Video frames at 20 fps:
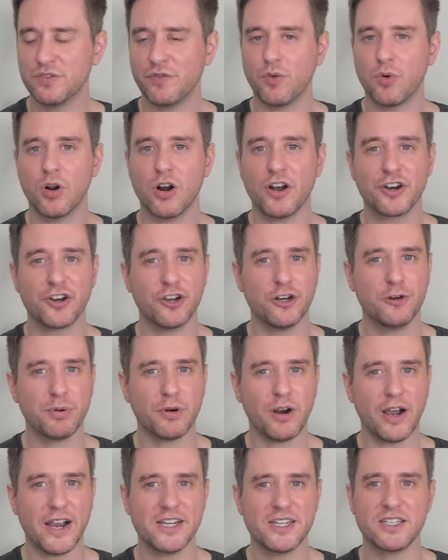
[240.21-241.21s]
for a good
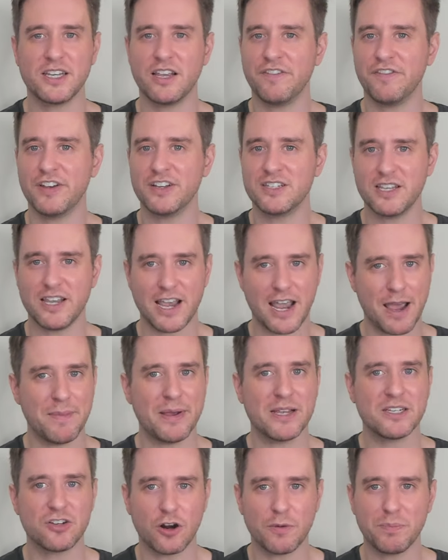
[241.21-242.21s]
price if it's the
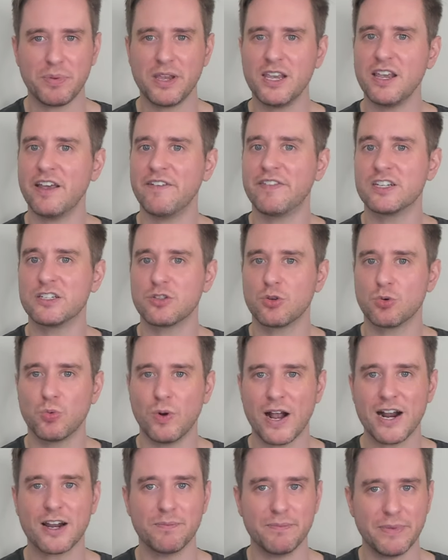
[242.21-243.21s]
MSRP, if it's the
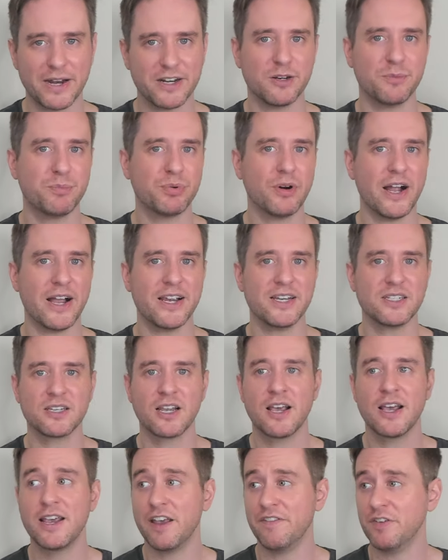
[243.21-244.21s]
recommended price.
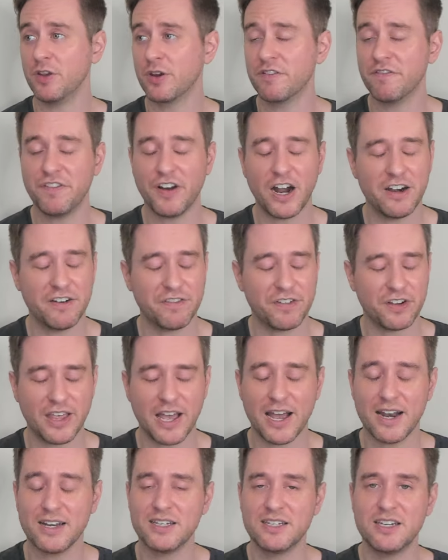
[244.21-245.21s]
If you can find it for
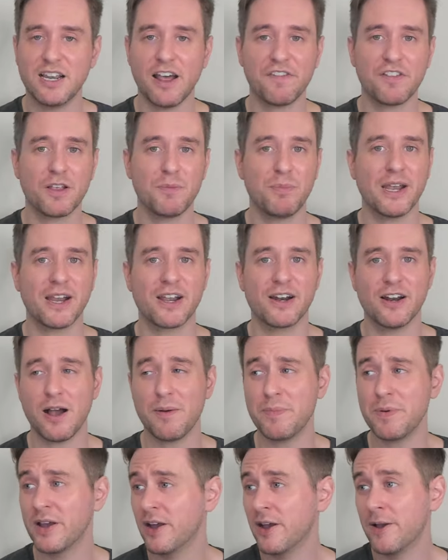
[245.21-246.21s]
that, definitely pick it
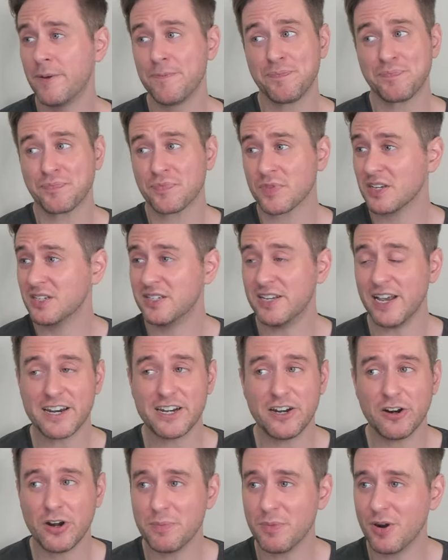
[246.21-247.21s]
up.
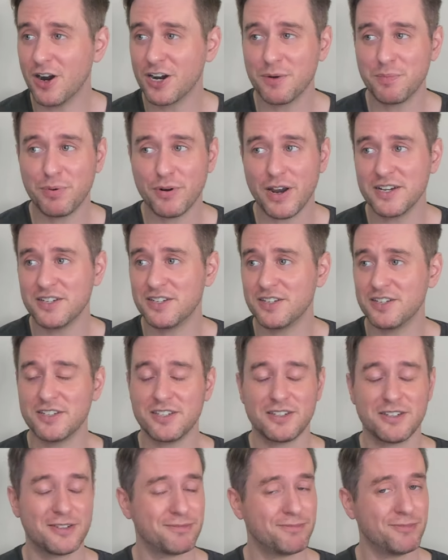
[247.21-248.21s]
Secondary market
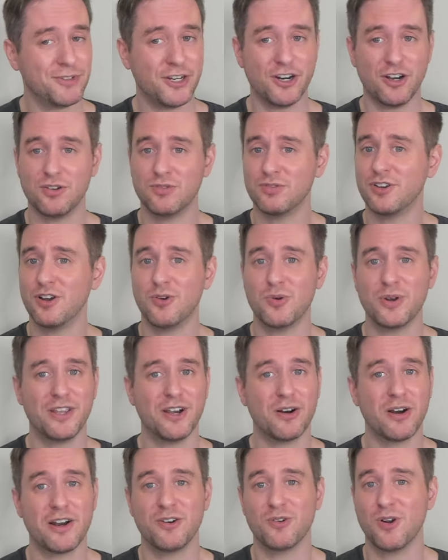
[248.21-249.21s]
prices, you know, go in
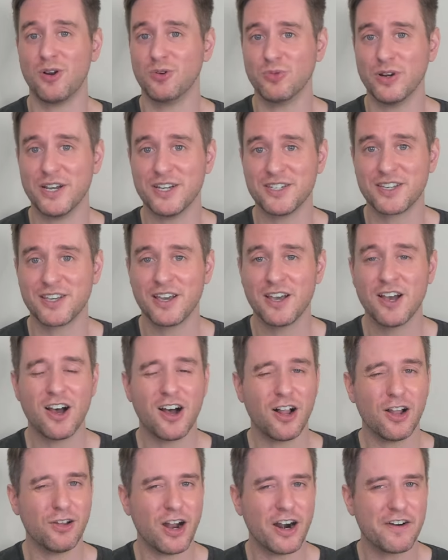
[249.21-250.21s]
there at your own risk.
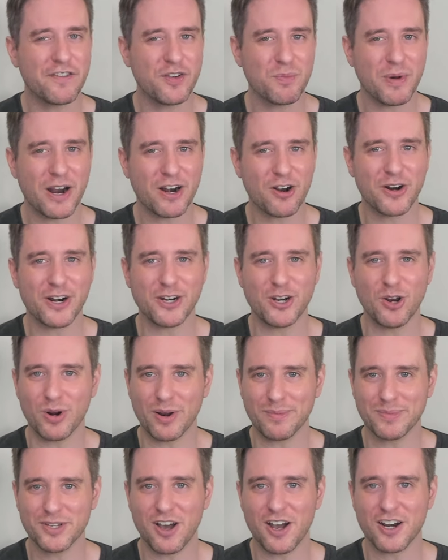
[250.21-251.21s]
A lot of you might already know what
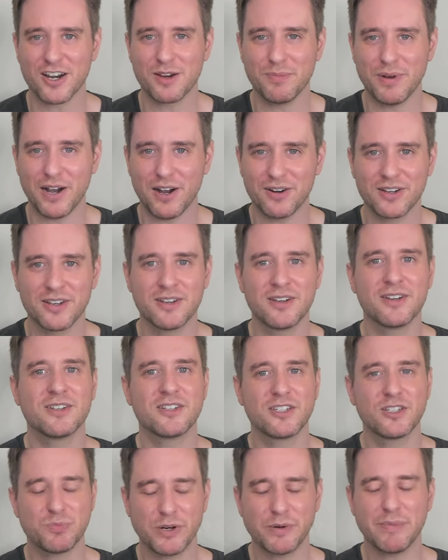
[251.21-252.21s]
I'm talking about.
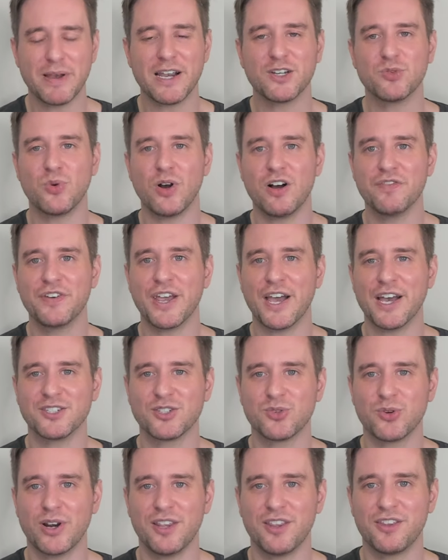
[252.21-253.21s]
Springbank 12 cask
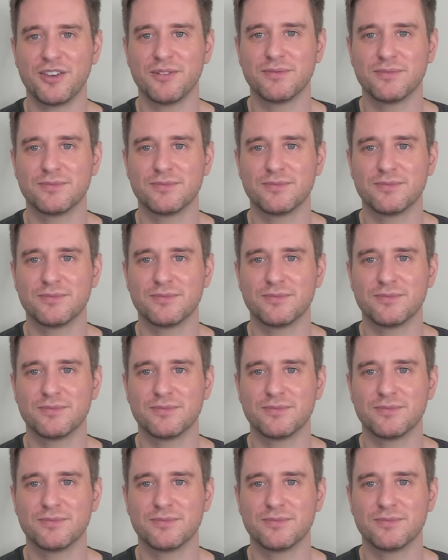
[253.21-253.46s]
strength.